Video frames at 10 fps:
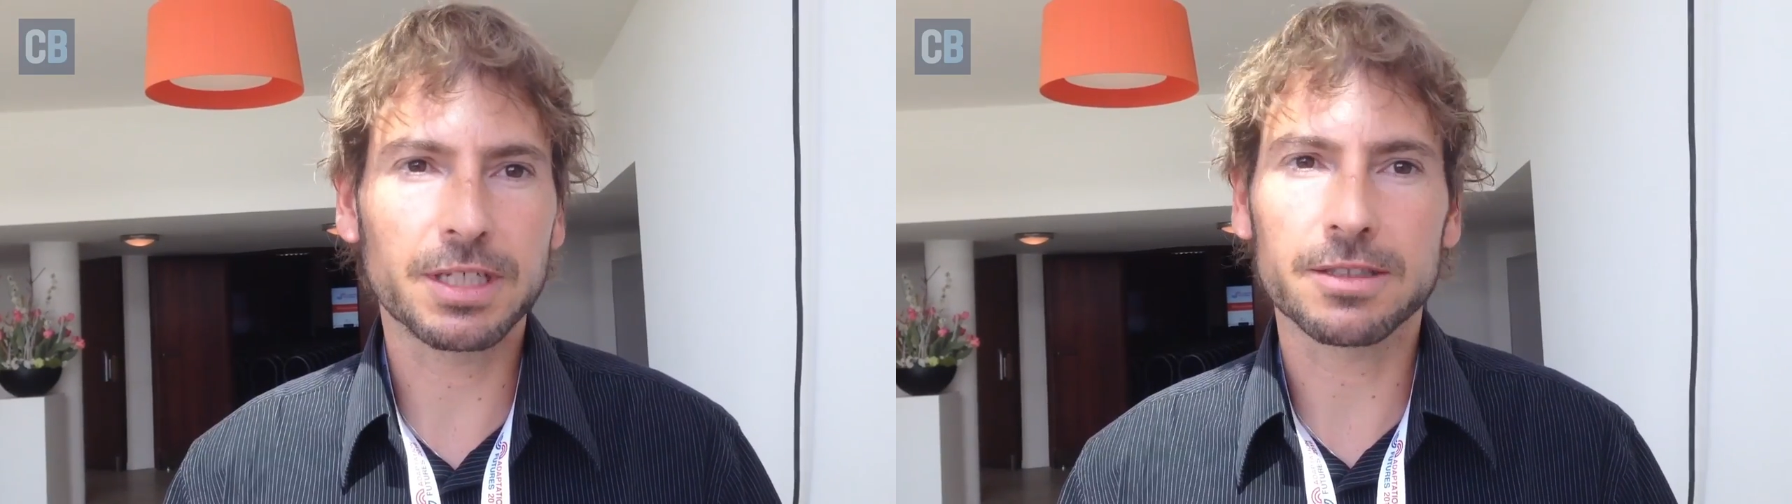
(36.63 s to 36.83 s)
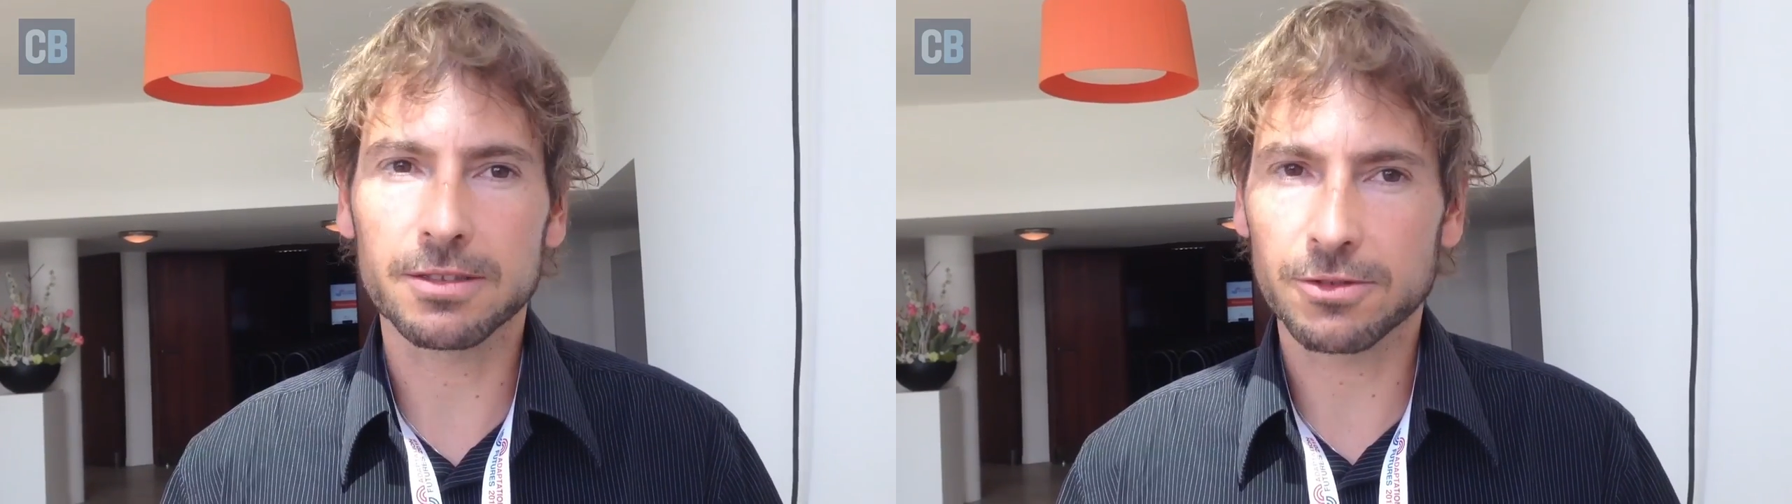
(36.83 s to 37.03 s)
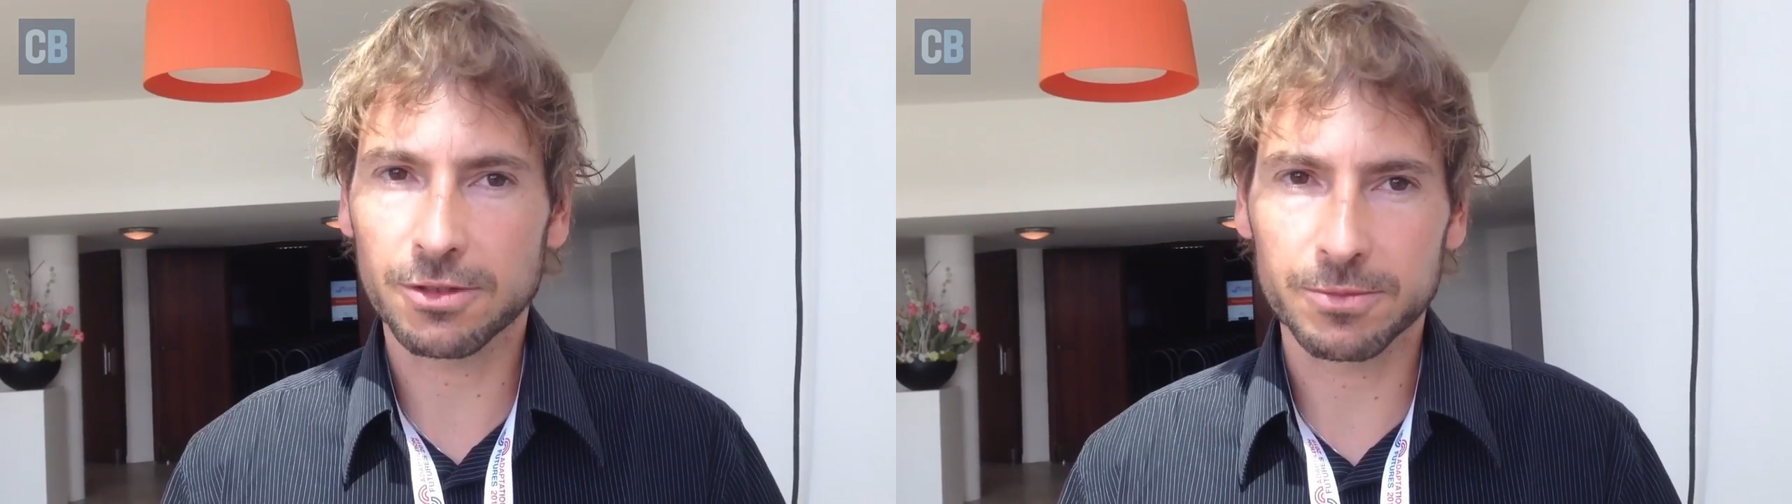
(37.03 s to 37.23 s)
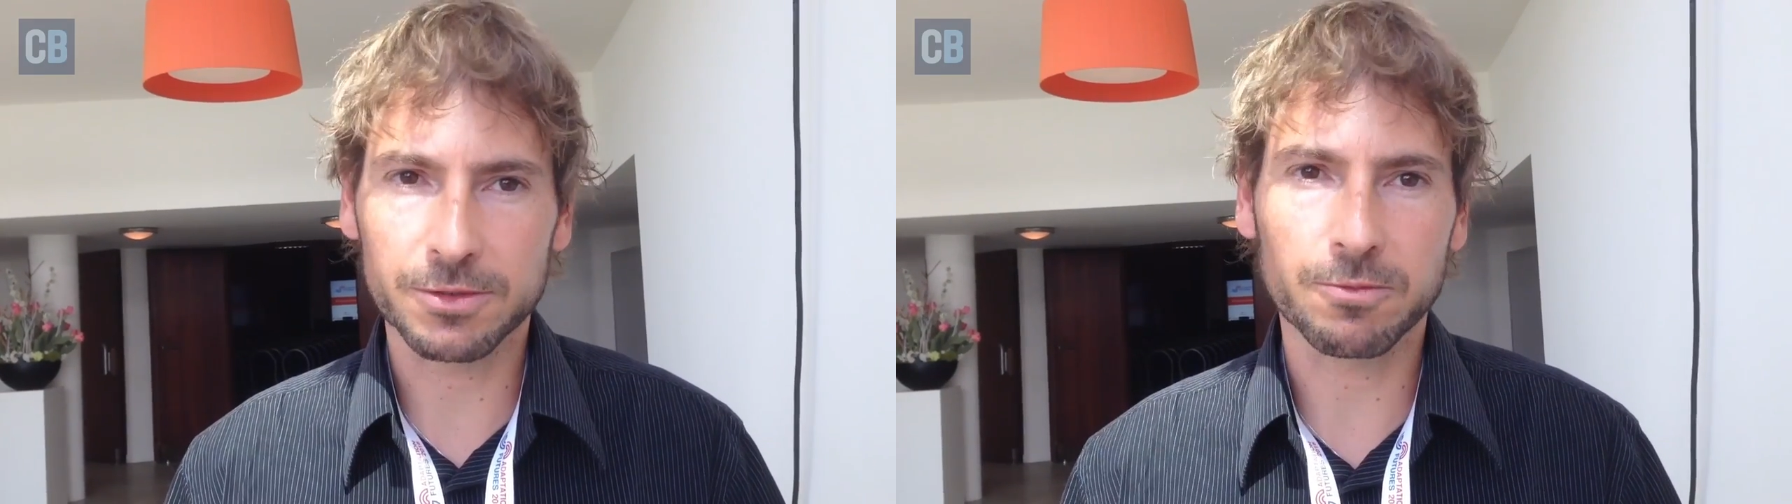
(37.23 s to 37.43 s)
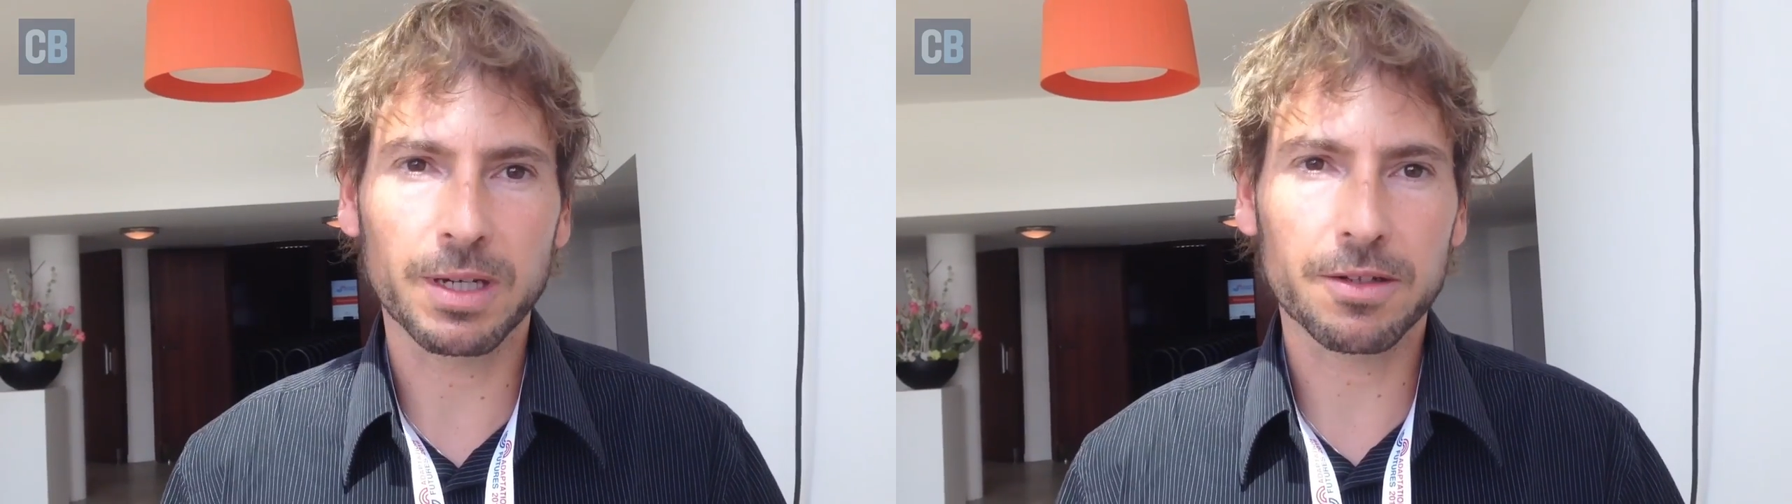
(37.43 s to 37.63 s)
as in terms
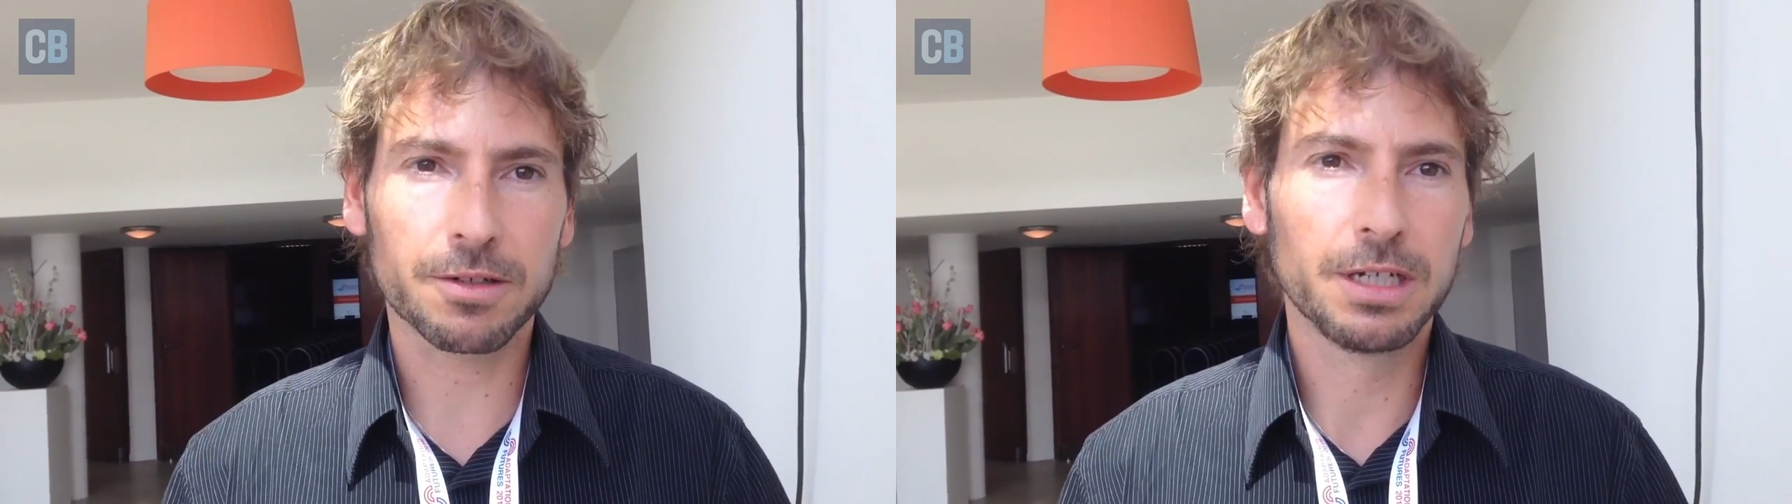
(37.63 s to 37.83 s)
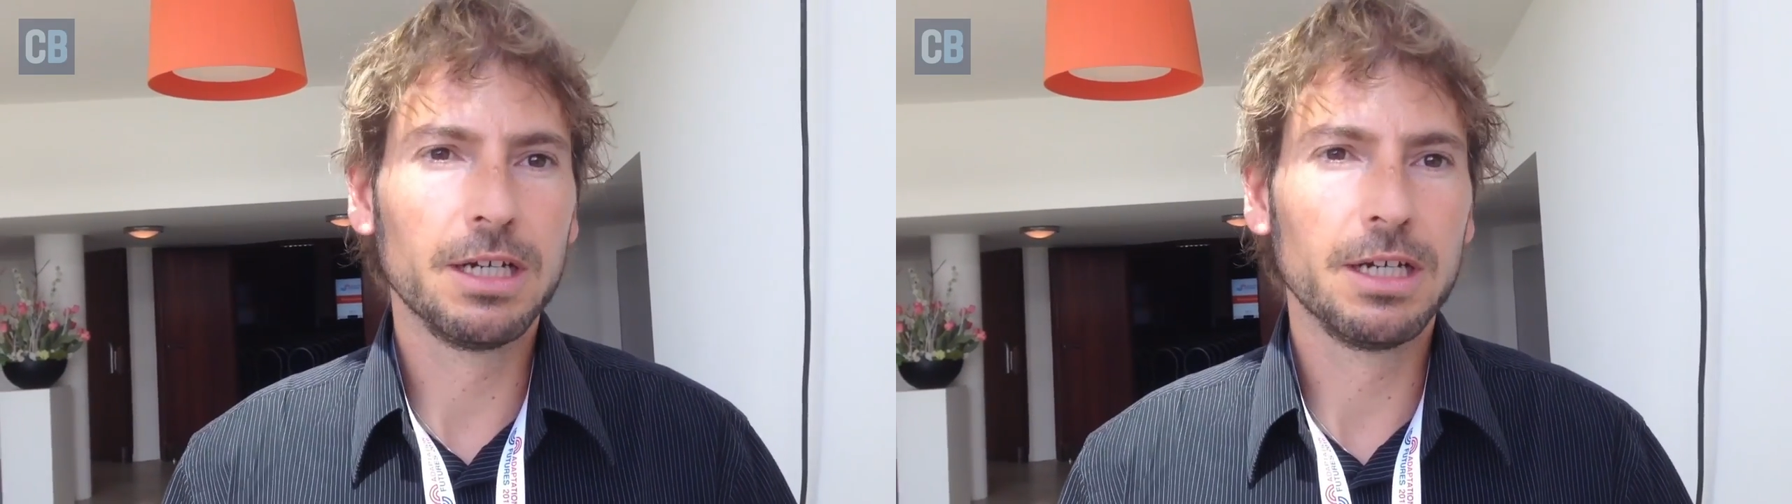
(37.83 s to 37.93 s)
of weather